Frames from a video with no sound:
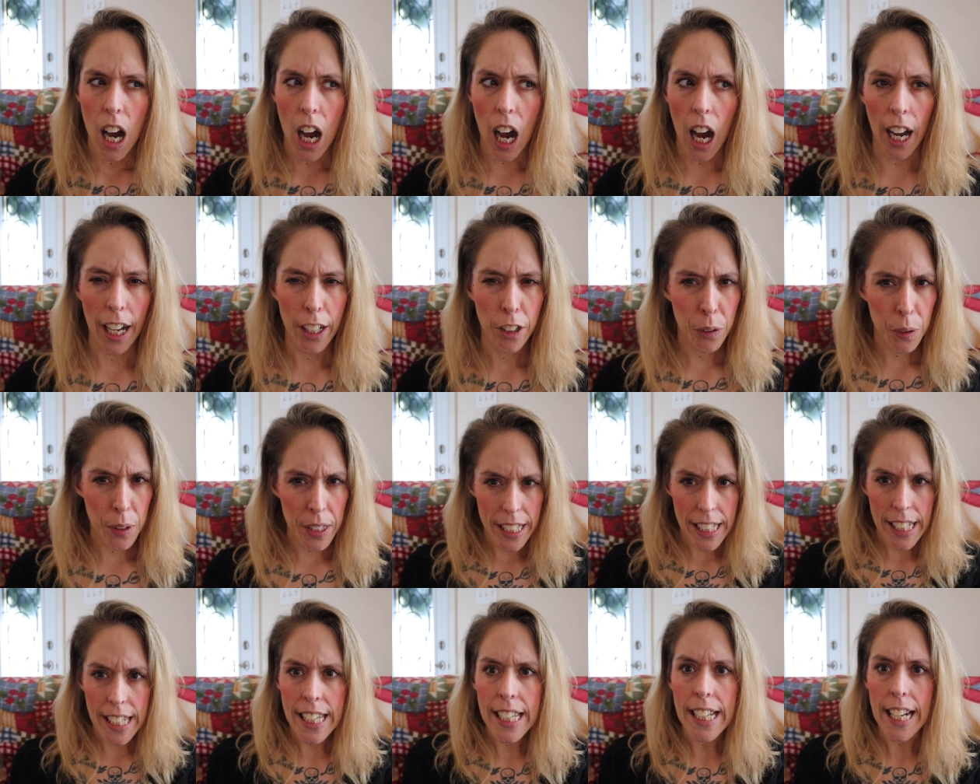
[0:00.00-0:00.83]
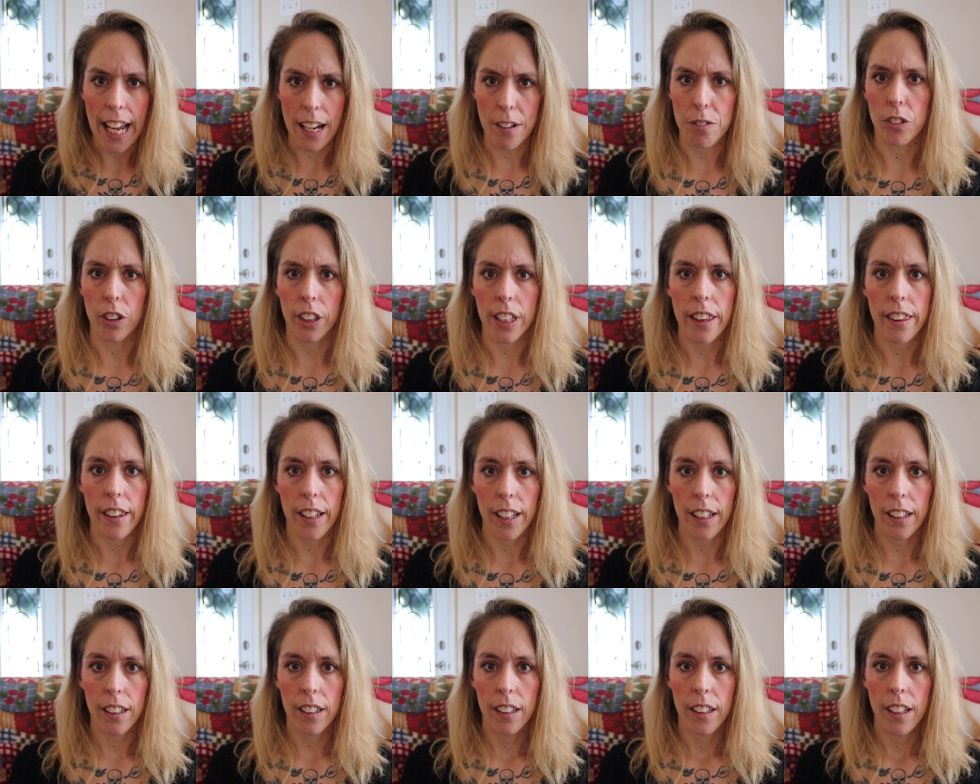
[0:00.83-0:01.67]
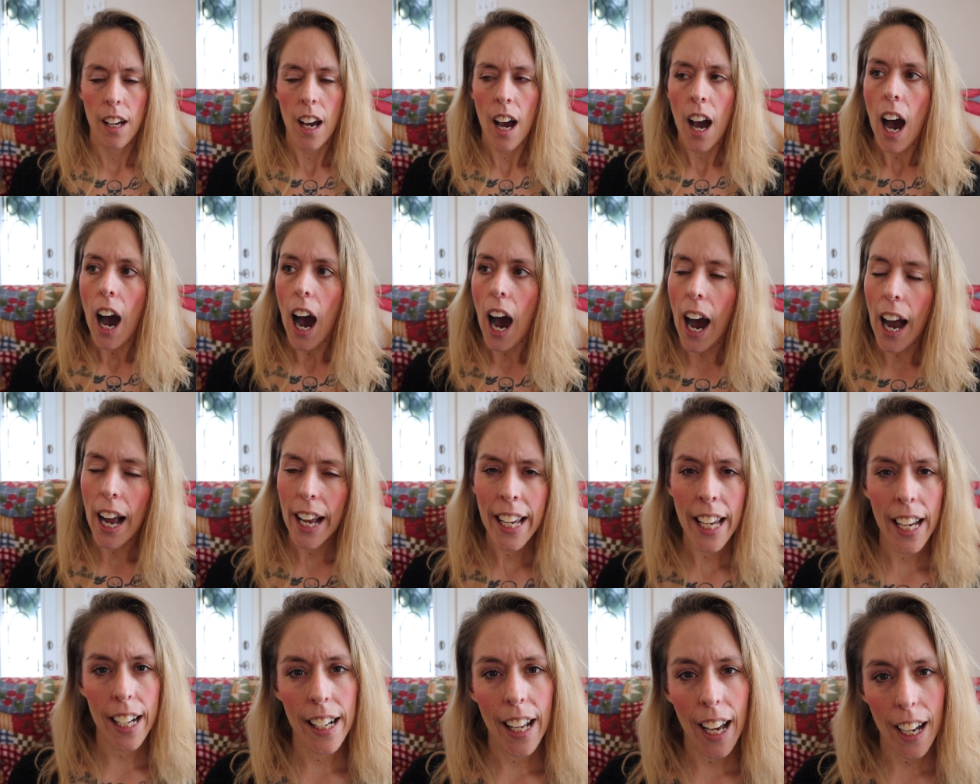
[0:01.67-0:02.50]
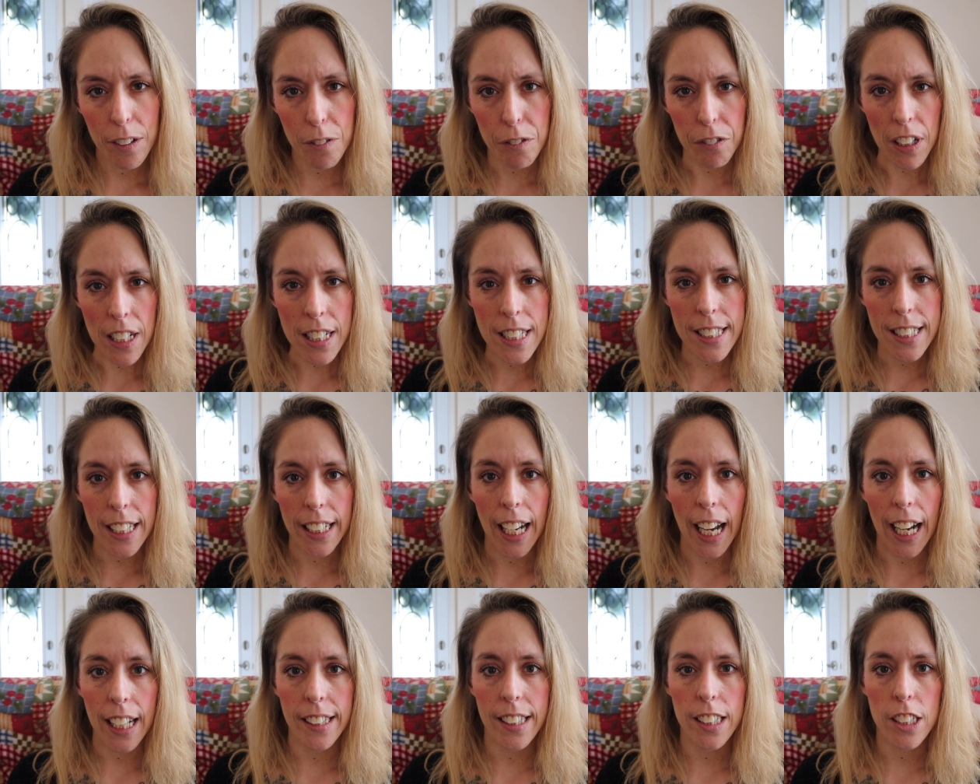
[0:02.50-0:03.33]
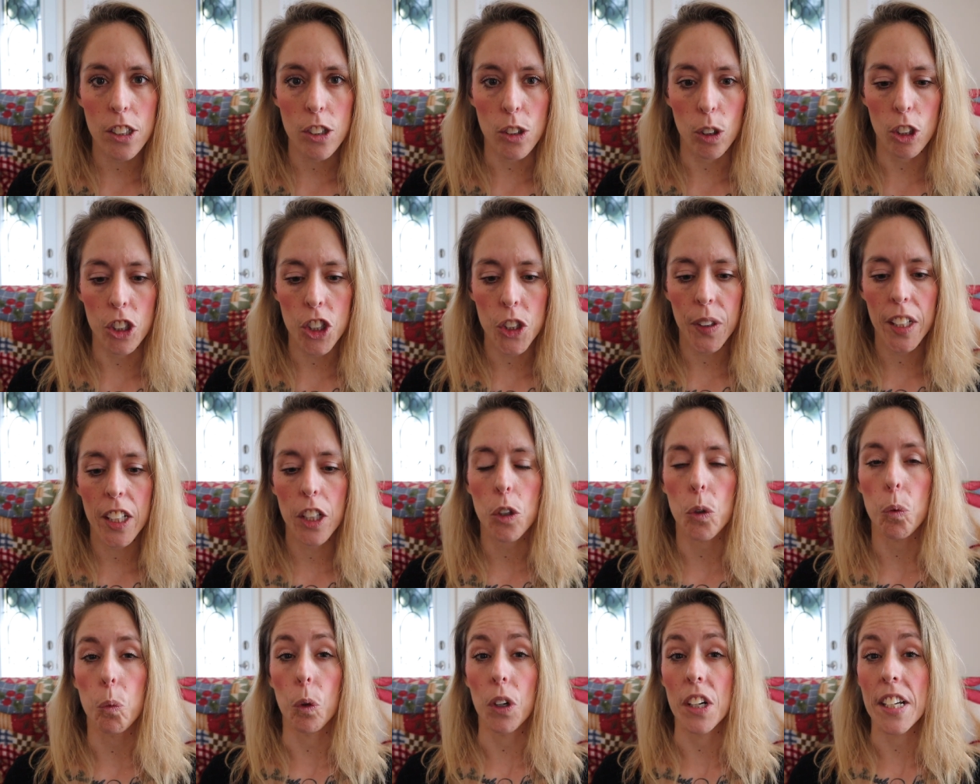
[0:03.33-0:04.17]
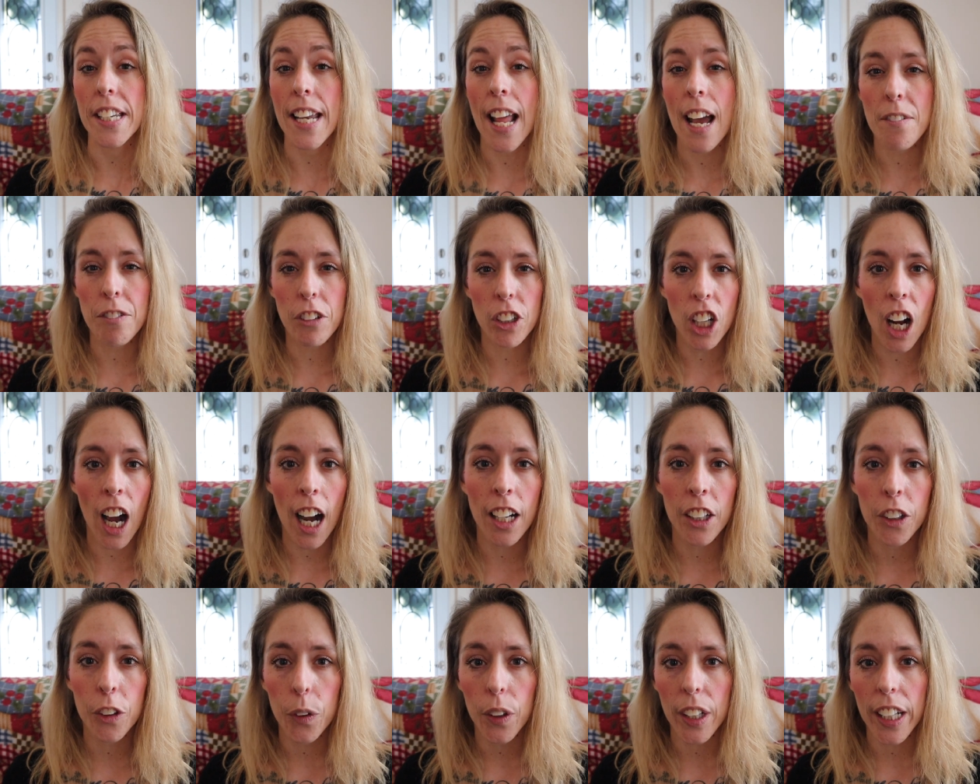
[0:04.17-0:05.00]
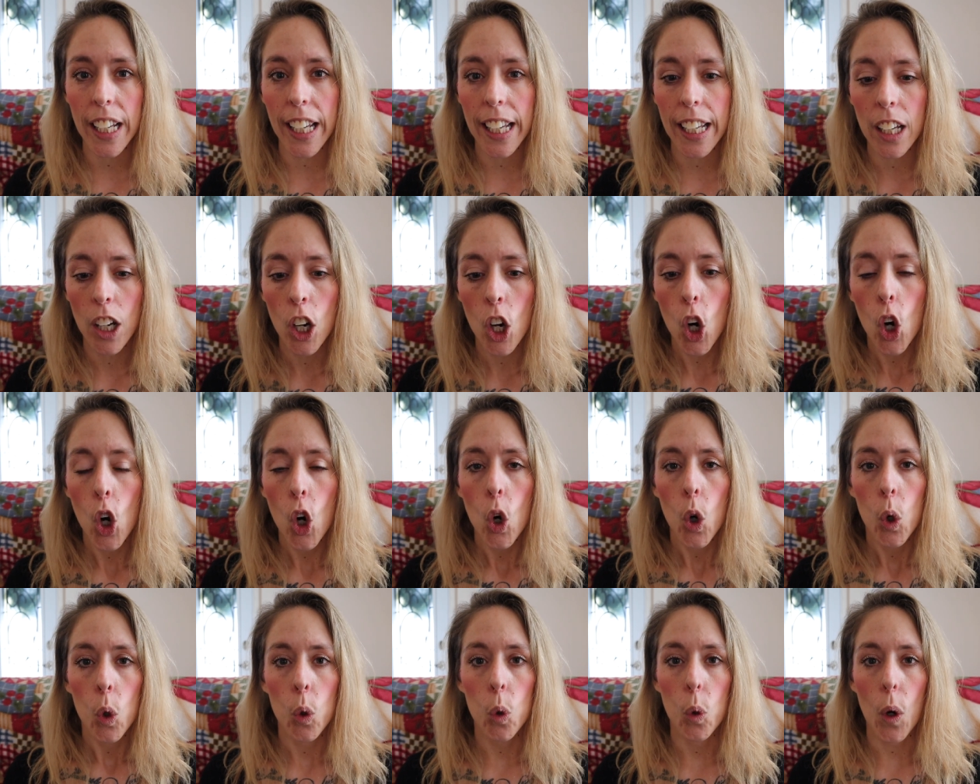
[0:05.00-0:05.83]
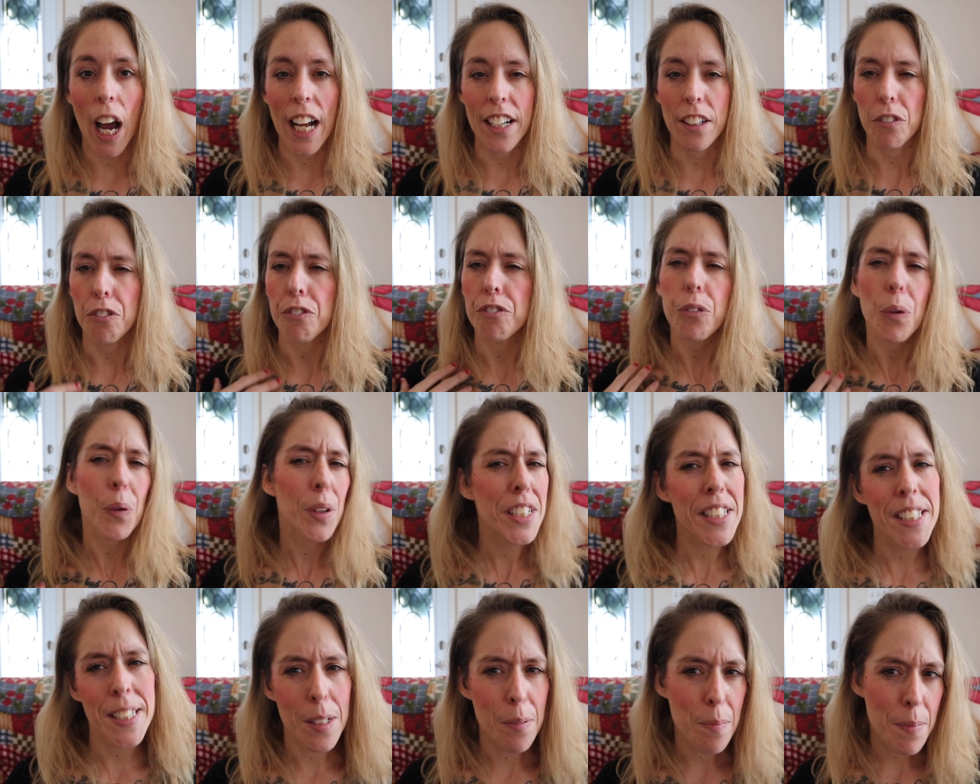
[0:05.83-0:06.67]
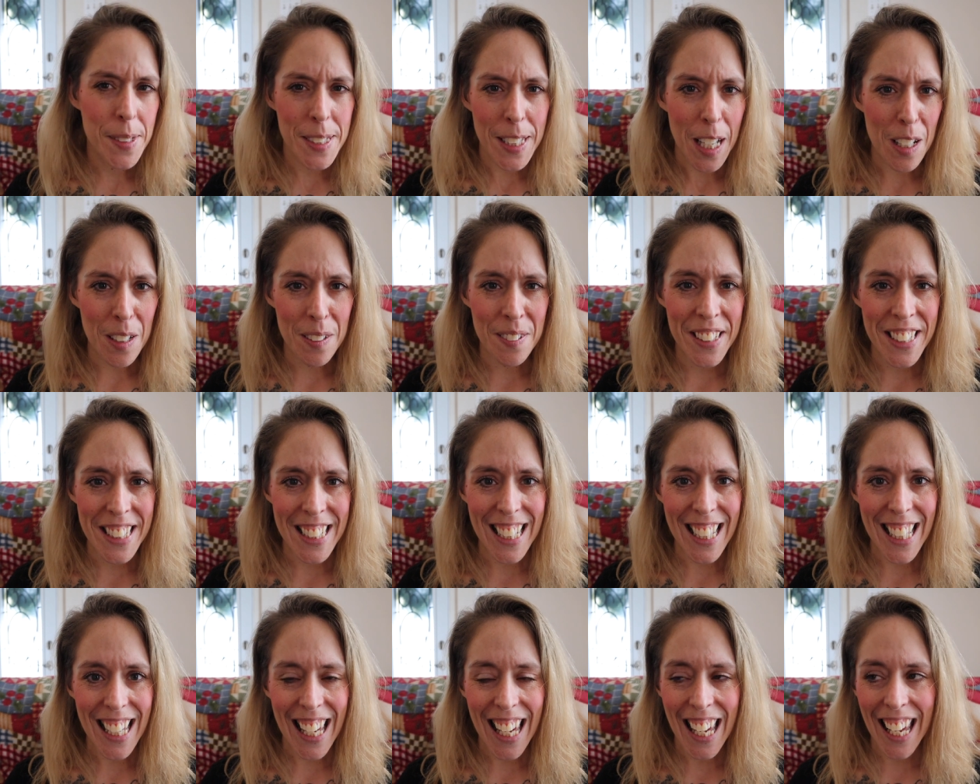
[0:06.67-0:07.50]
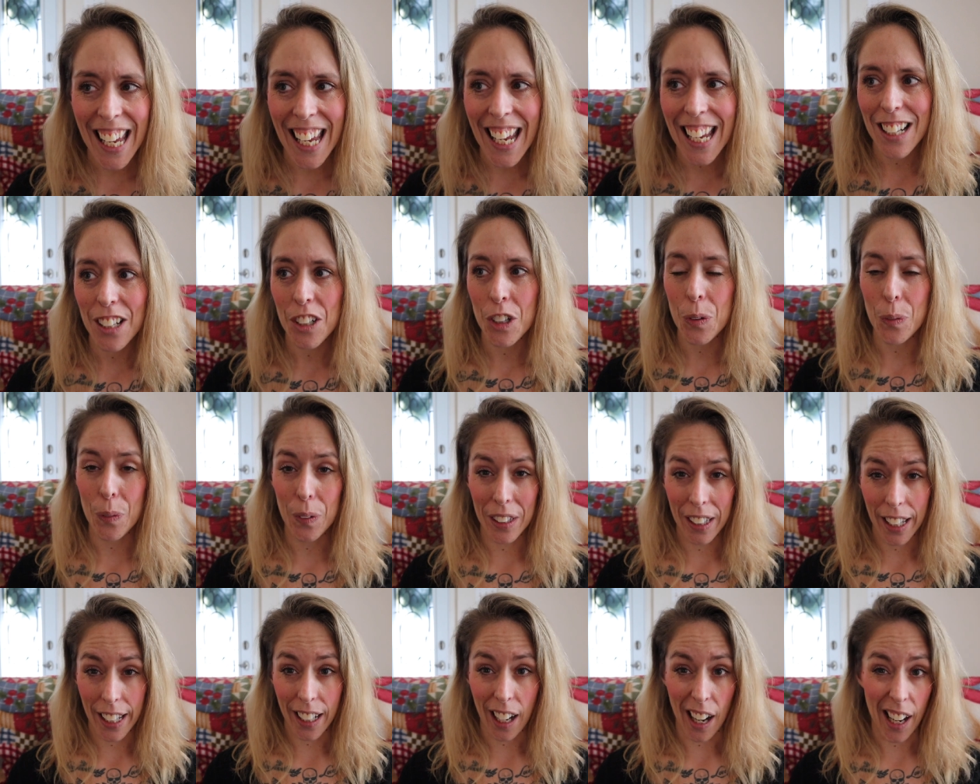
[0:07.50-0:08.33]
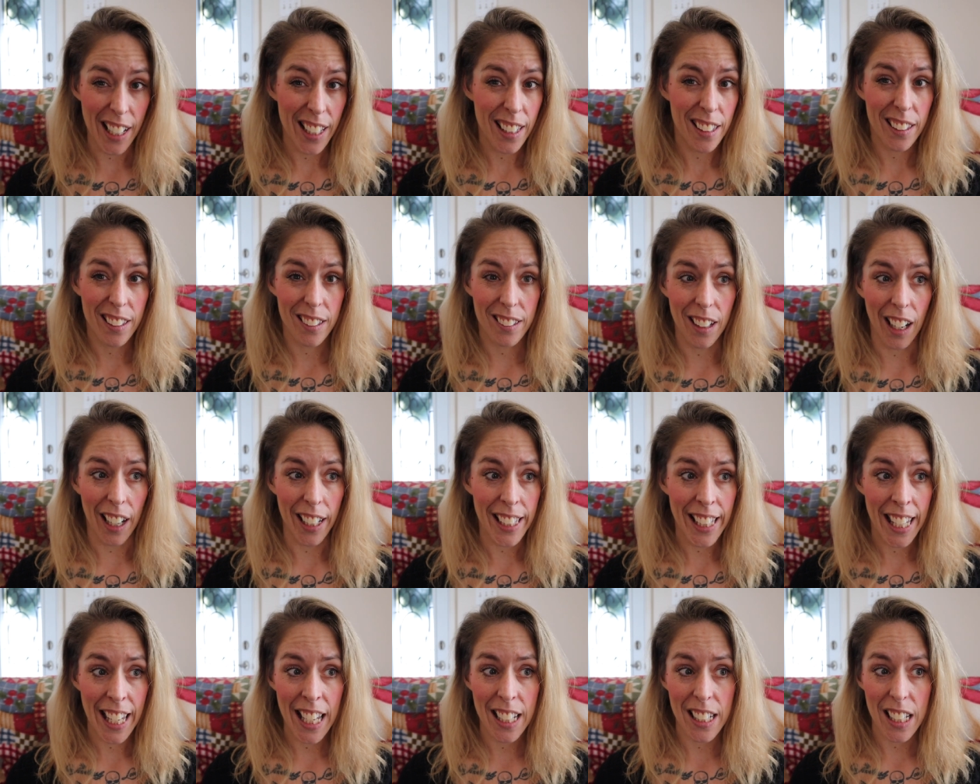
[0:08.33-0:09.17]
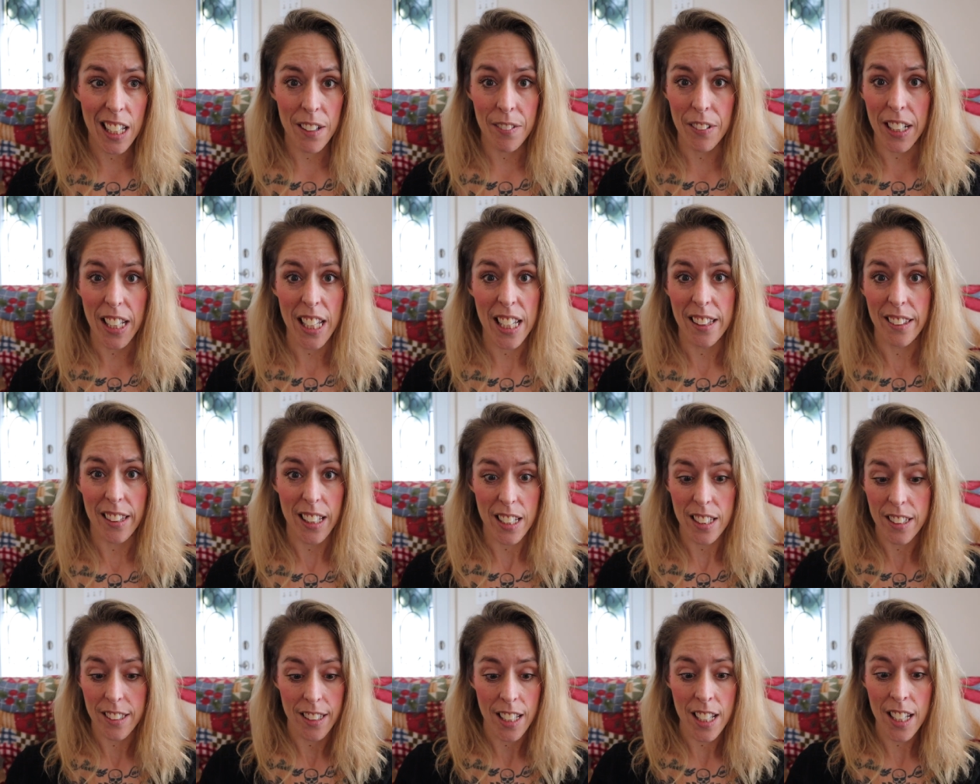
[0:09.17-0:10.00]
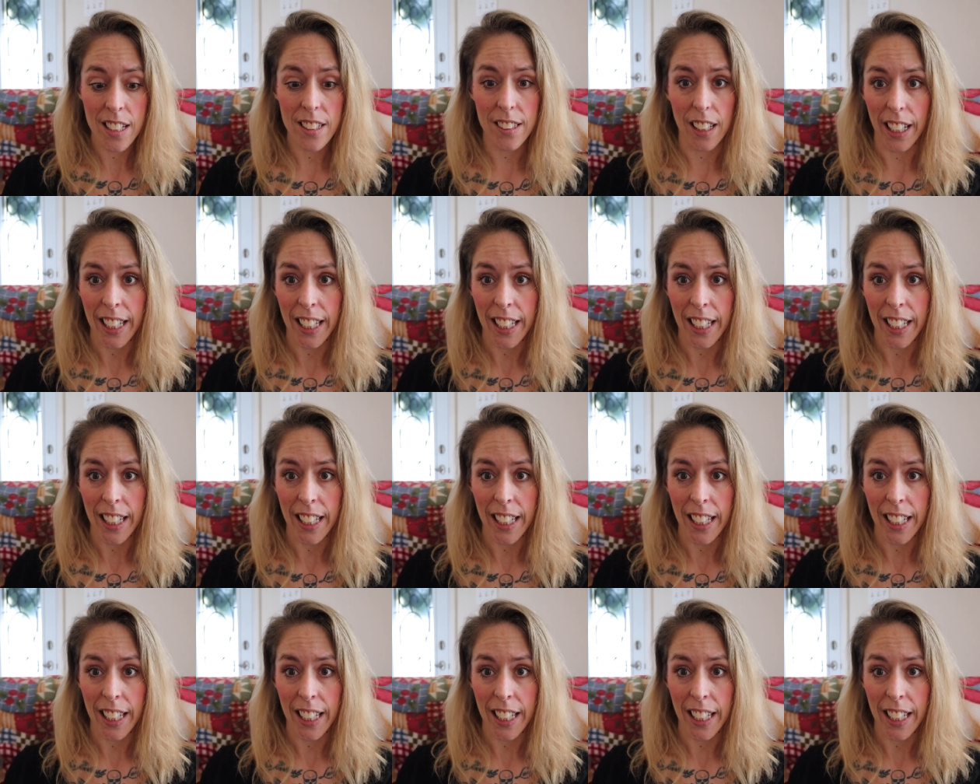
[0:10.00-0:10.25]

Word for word: I could eat everything. I had had friends that had this surgery who were never hungry, who had to force themselves to eat, who were like, I, I can't even eat these things.